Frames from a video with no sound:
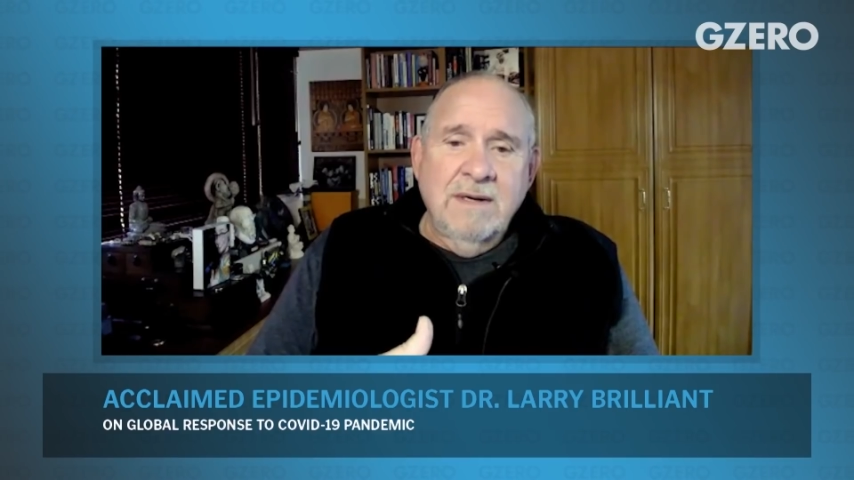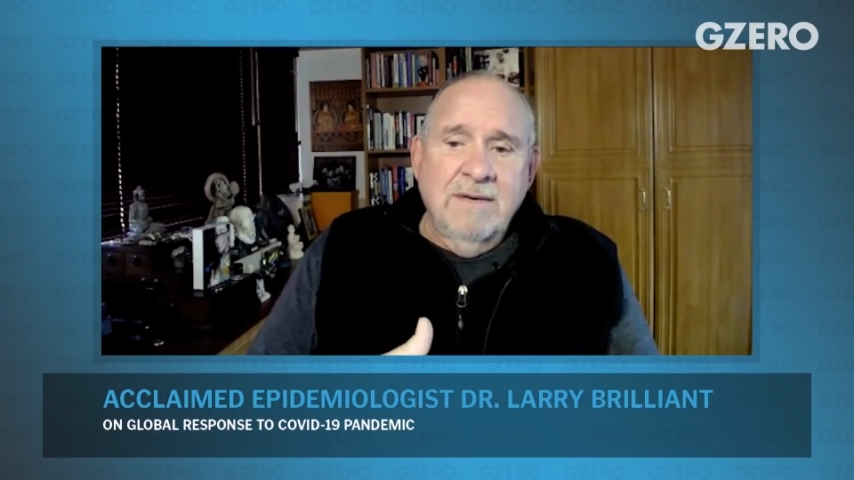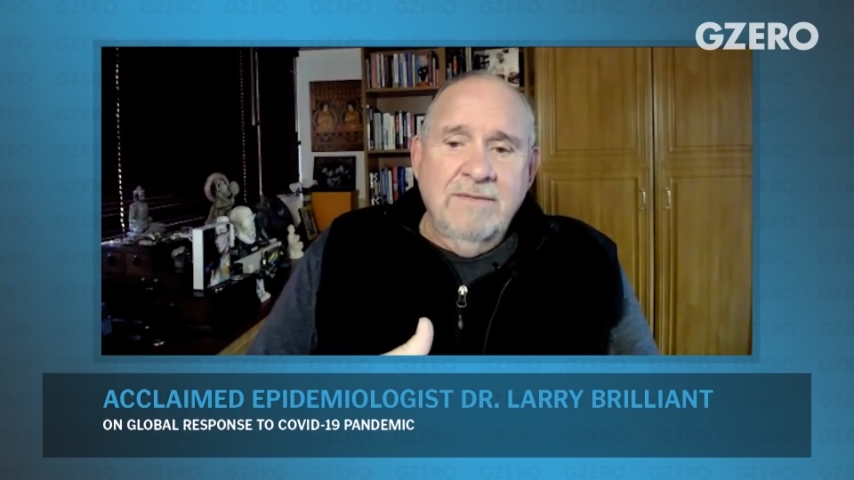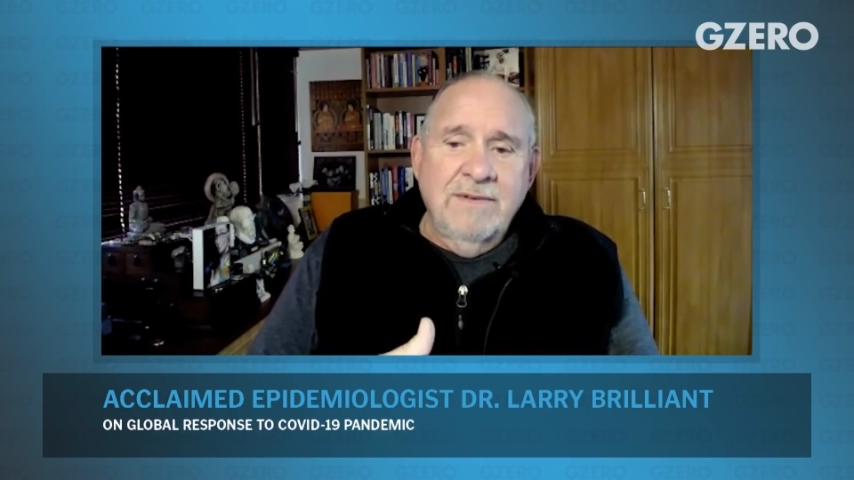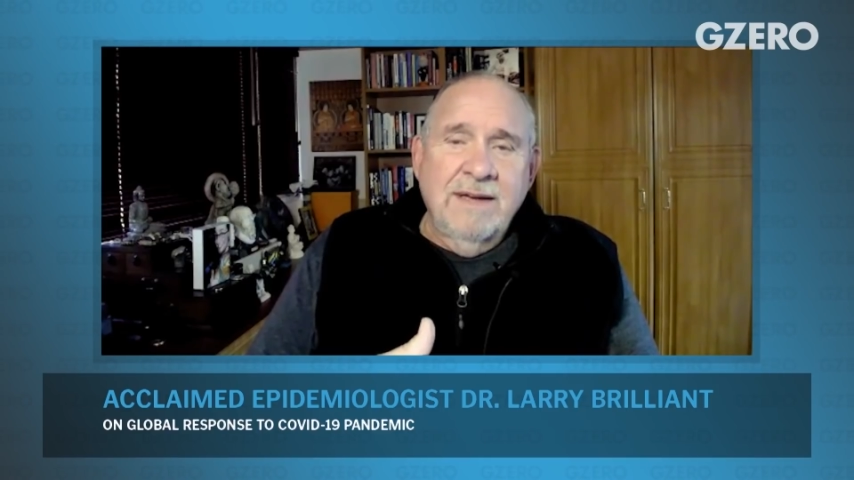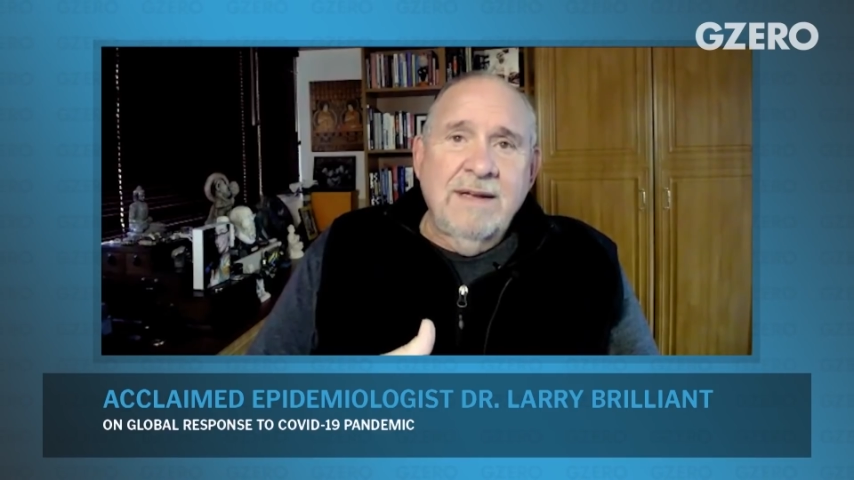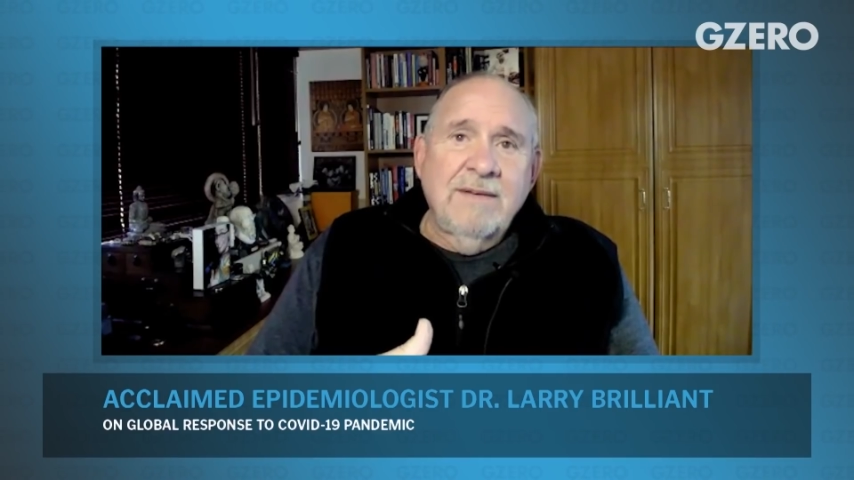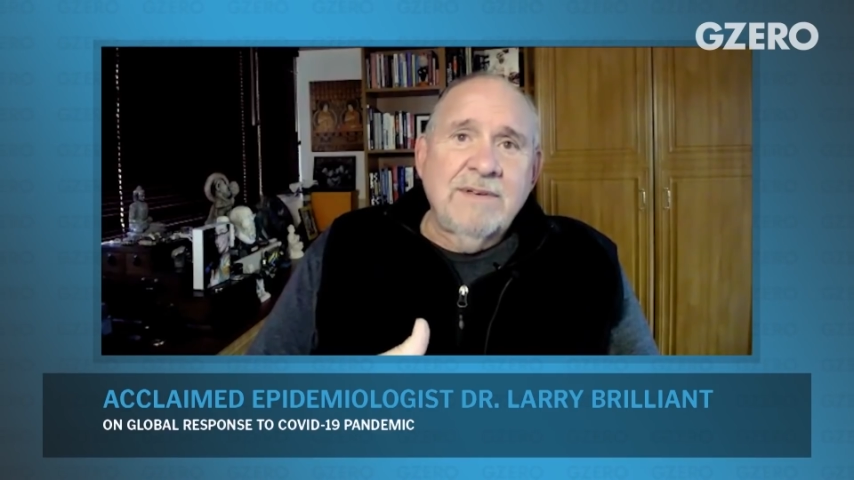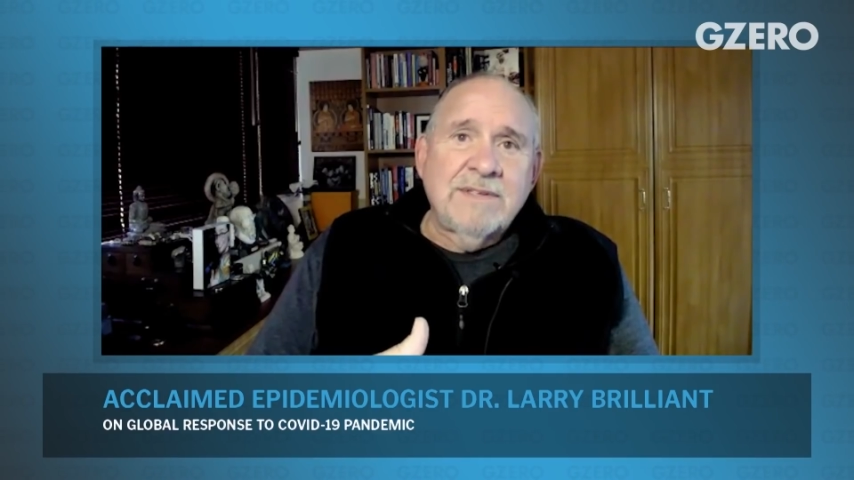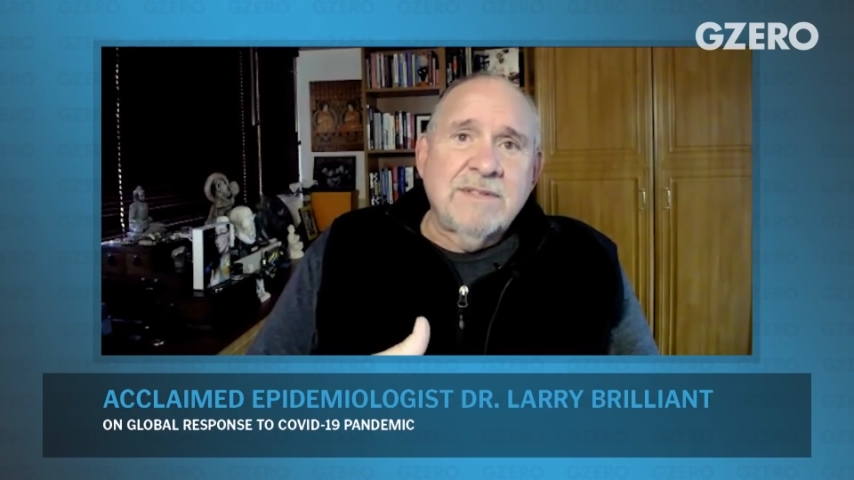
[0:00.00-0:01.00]
of not
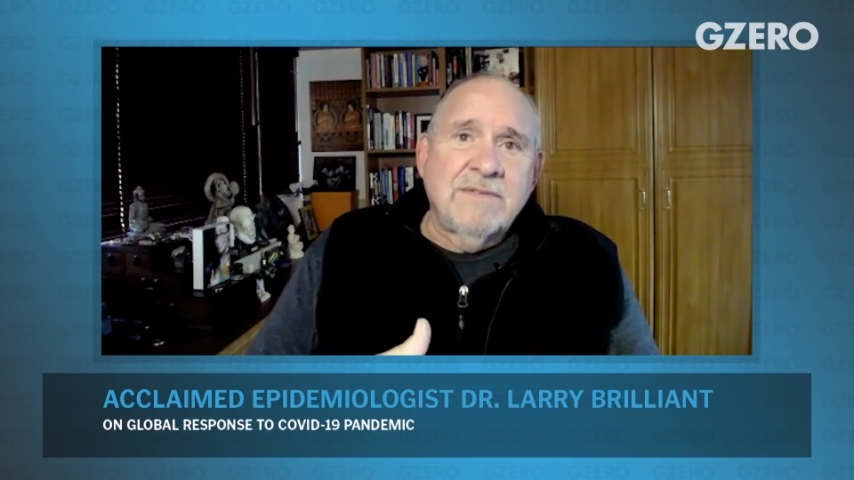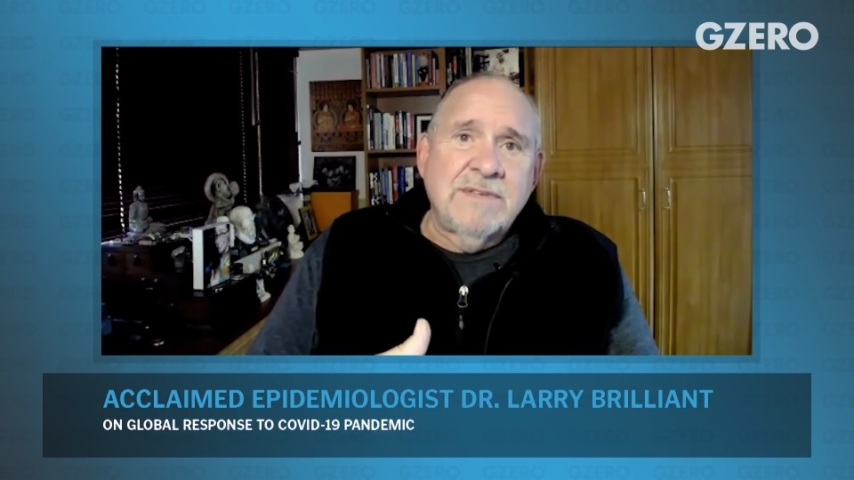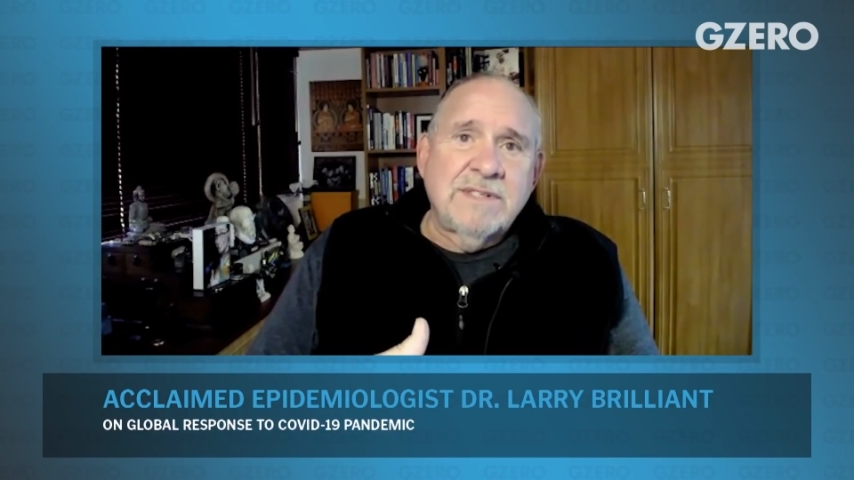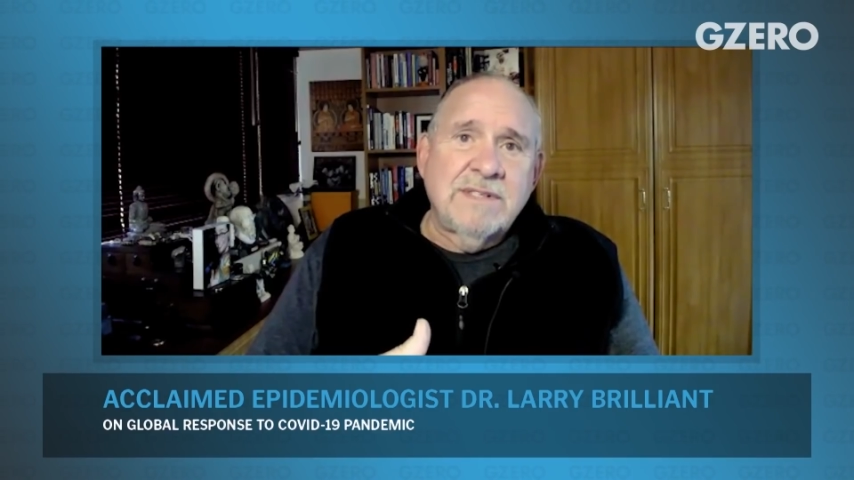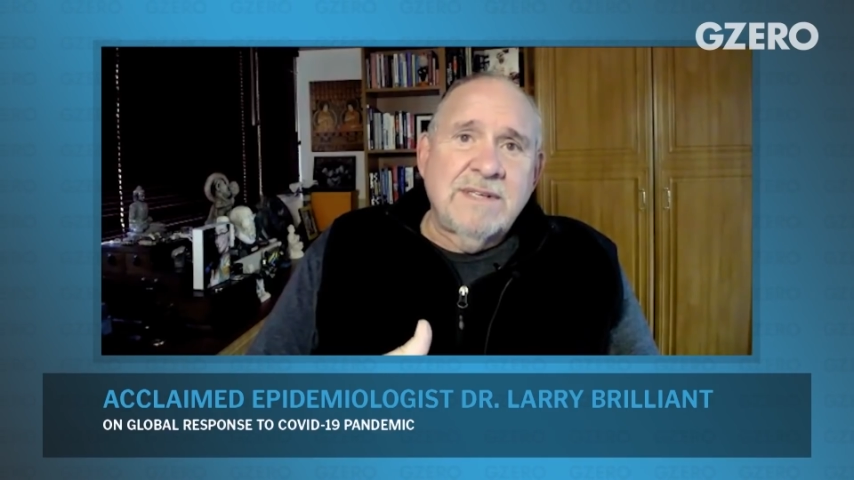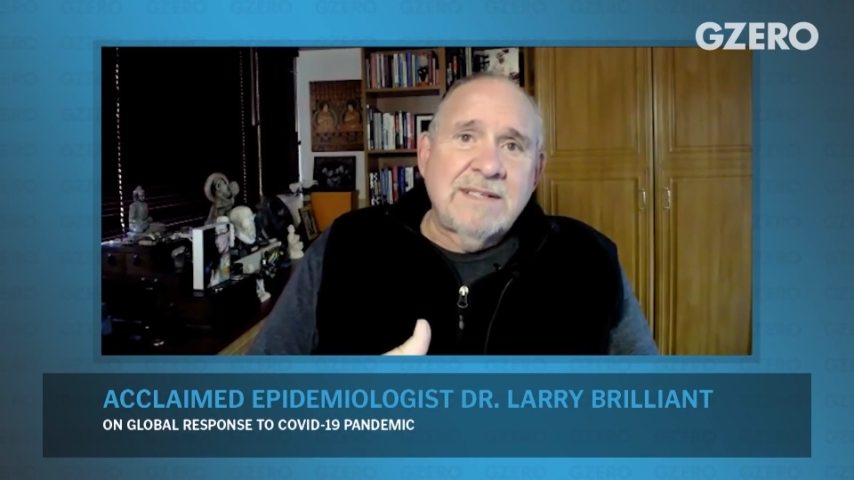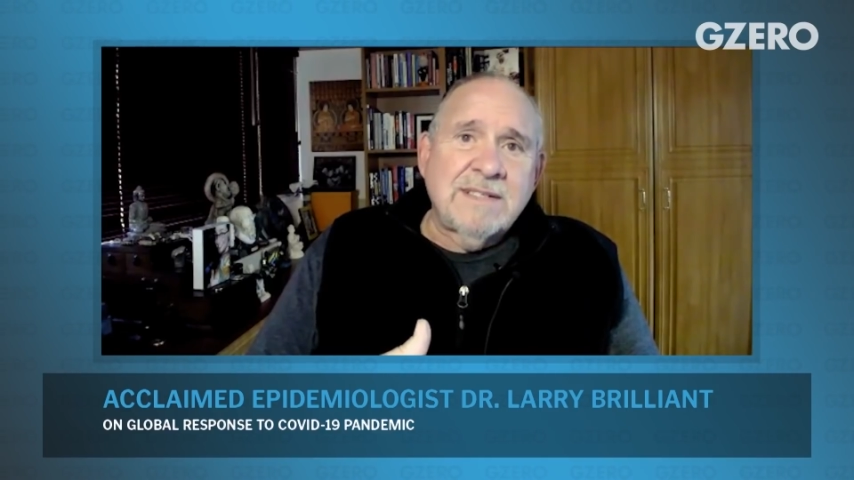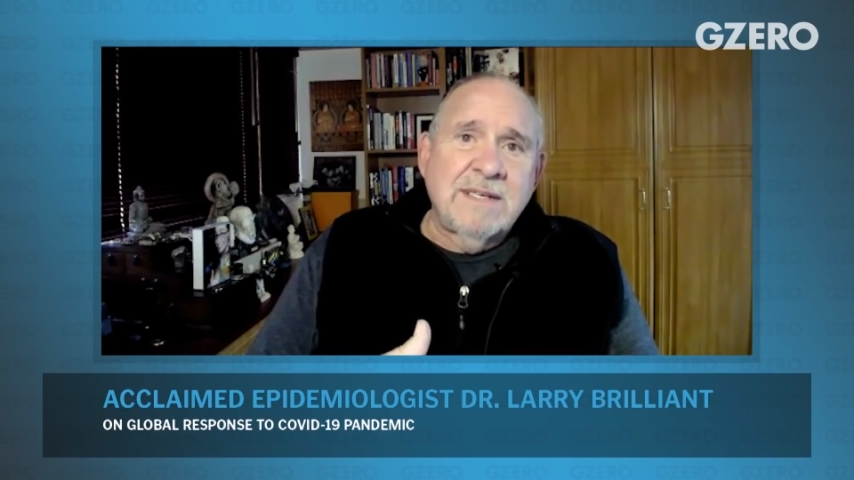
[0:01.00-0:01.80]
having sufficient test